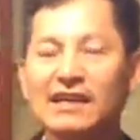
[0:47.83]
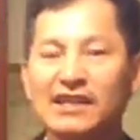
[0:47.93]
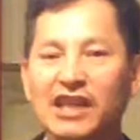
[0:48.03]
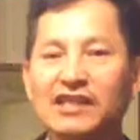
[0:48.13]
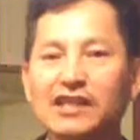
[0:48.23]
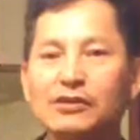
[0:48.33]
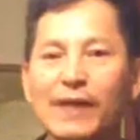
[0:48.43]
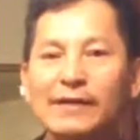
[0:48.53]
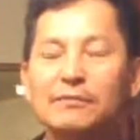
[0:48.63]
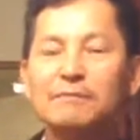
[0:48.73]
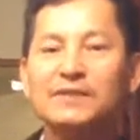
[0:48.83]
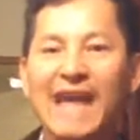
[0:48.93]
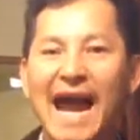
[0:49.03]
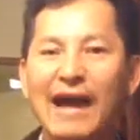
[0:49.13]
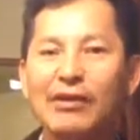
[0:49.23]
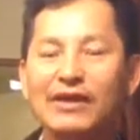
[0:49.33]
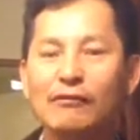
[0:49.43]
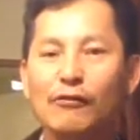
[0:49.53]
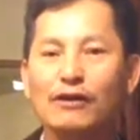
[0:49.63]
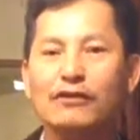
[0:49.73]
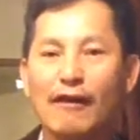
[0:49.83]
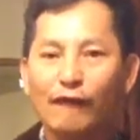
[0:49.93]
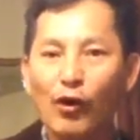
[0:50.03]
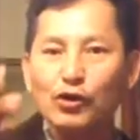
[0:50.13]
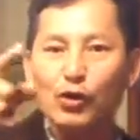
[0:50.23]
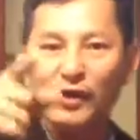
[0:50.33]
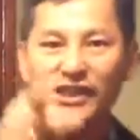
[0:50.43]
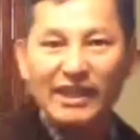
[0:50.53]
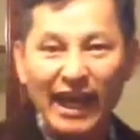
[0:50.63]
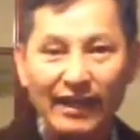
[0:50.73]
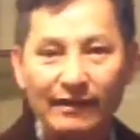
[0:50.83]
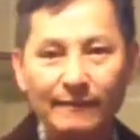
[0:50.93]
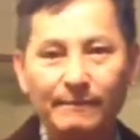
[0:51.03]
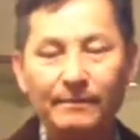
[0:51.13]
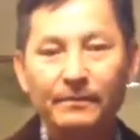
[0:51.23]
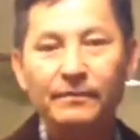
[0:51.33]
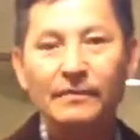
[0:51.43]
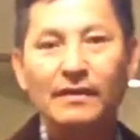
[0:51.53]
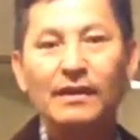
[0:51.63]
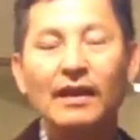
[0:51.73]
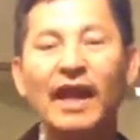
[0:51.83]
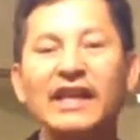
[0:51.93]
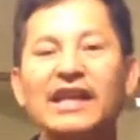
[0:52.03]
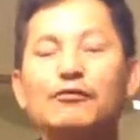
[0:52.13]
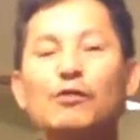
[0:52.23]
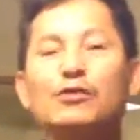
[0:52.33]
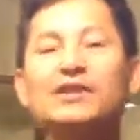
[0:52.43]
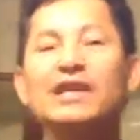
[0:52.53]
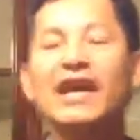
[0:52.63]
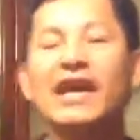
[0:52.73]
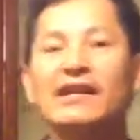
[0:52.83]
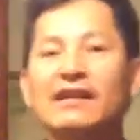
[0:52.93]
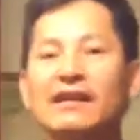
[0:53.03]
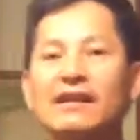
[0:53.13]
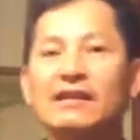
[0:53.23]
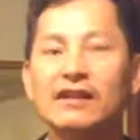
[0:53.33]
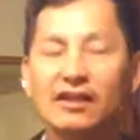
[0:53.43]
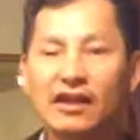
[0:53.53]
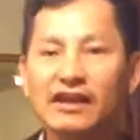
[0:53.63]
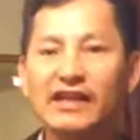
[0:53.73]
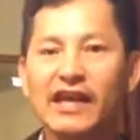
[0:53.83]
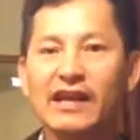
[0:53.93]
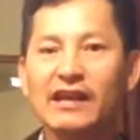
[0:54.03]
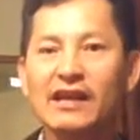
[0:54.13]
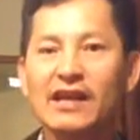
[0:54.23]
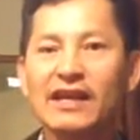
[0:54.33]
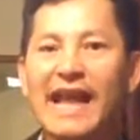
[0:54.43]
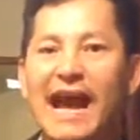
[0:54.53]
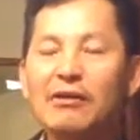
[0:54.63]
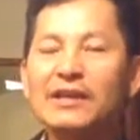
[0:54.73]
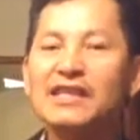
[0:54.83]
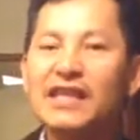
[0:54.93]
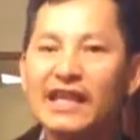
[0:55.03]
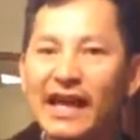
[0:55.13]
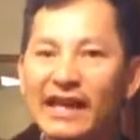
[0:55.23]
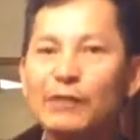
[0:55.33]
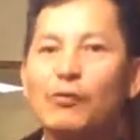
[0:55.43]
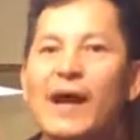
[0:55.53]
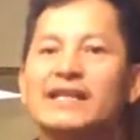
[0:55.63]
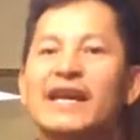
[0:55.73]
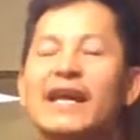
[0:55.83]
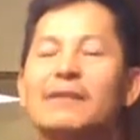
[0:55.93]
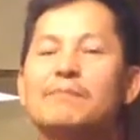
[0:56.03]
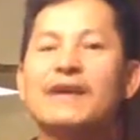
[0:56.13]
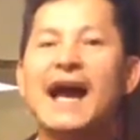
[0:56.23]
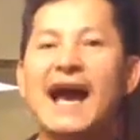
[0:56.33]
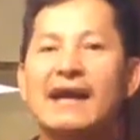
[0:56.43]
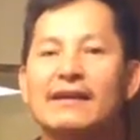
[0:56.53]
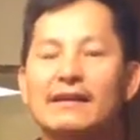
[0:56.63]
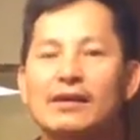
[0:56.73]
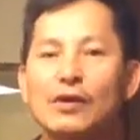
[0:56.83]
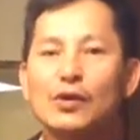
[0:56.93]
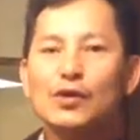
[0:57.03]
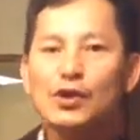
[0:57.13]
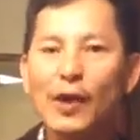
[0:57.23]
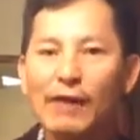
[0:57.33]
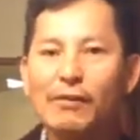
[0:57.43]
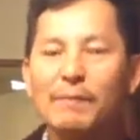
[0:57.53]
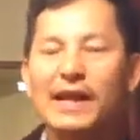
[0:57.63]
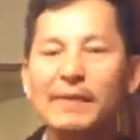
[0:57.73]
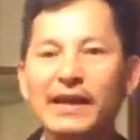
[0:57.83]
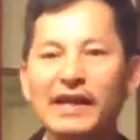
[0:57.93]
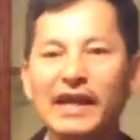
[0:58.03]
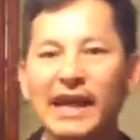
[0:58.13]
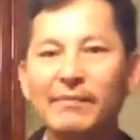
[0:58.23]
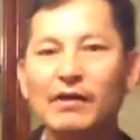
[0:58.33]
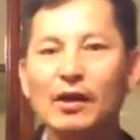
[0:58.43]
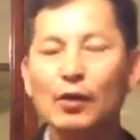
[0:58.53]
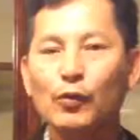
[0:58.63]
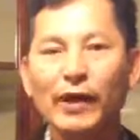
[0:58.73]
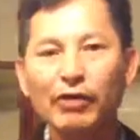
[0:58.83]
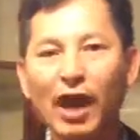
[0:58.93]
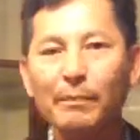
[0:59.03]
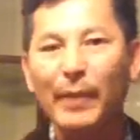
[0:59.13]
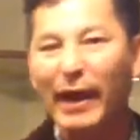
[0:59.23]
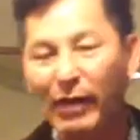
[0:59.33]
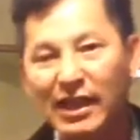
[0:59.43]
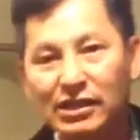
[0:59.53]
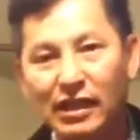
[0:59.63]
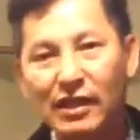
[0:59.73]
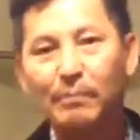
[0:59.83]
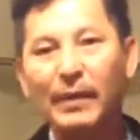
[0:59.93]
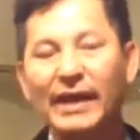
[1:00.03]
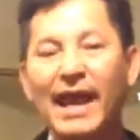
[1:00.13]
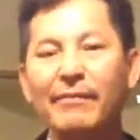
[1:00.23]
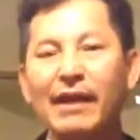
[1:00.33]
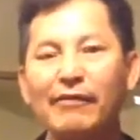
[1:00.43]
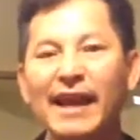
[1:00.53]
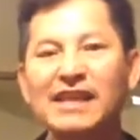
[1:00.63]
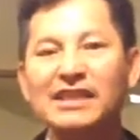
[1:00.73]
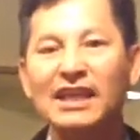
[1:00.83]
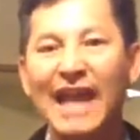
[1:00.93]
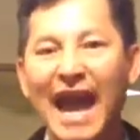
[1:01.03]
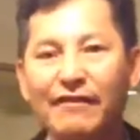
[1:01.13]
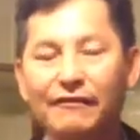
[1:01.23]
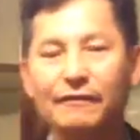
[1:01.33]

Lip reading: Jesus Christ, who died on the cross for your sin. And He rose again the third day. Now He's sitting at the right hand of God. Whosoever believes in Him will not perish, but have everlasting life.